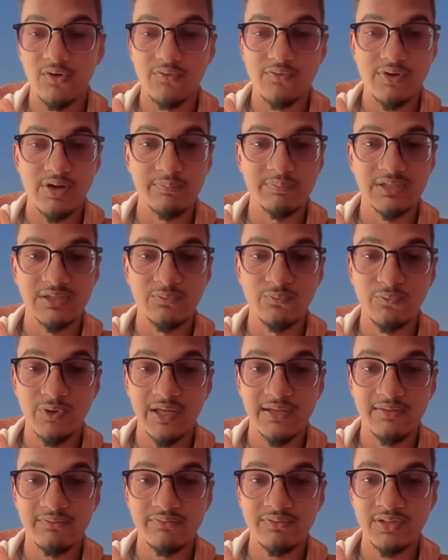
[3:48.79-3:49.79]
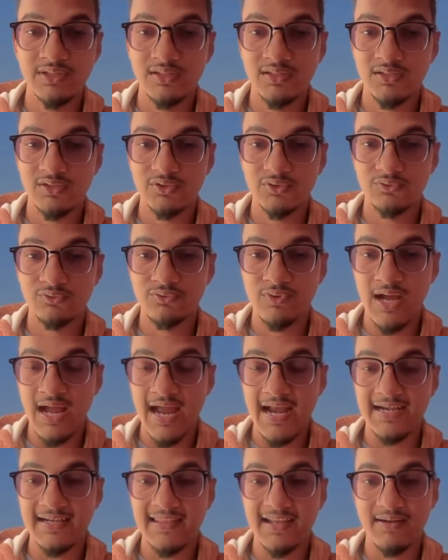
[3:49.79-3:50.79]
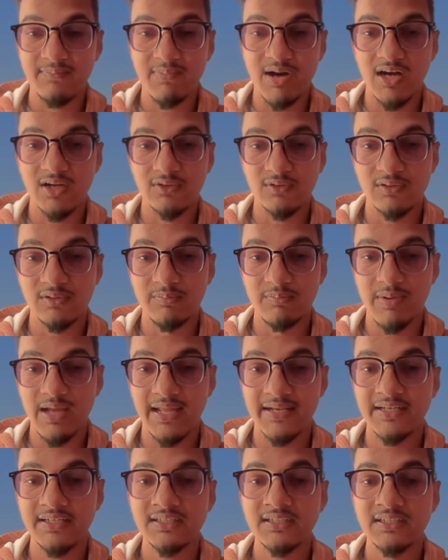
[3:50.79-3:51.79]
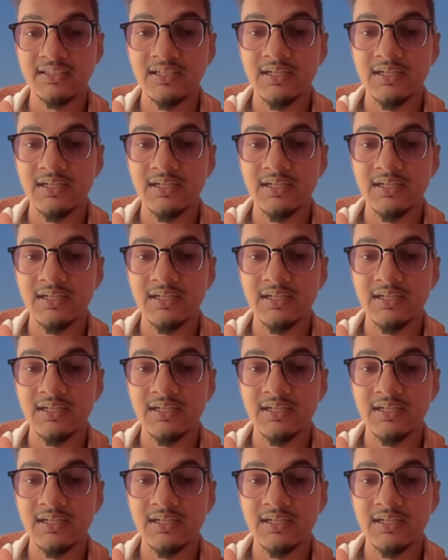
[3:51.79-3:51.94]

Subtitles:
from the web to add that particular banner,